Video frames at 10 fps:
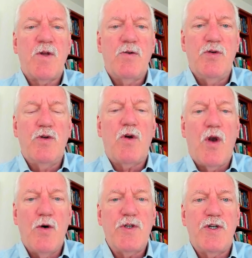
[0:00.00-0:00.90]
to the
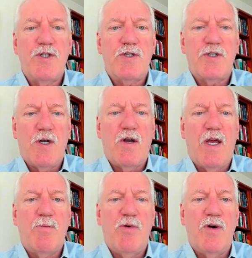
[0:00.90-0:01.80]
closest
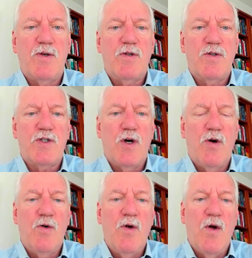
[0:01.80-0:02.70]
starting point.
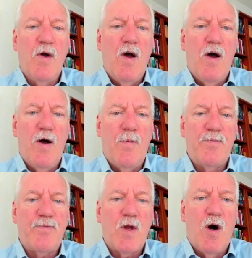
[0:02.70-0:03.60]
So
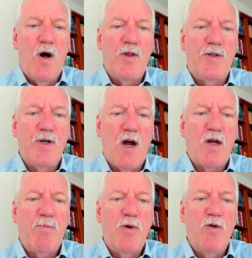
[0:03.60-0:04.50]
all the
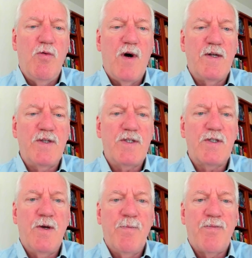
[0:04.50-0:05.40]
dark blue
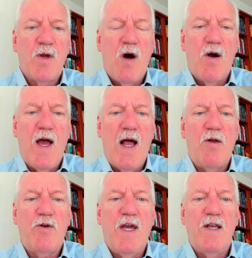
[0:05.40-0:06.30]
ones are
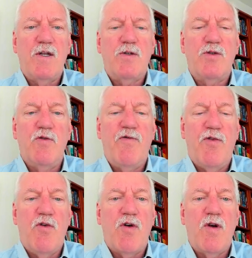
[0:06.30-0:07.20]
allocated to
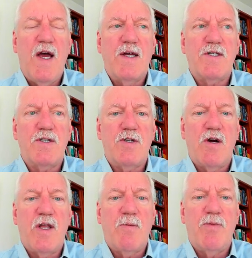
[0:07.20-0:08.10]
4 as a
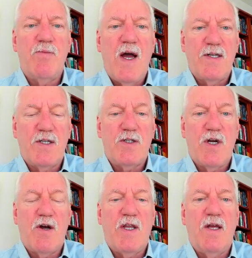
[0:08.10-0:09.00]

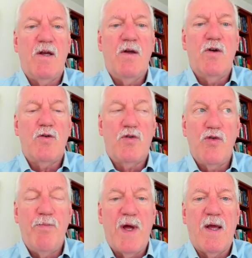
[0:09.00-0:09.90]
starting
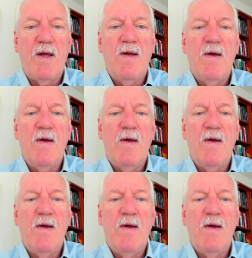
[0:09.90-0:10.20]
grouping,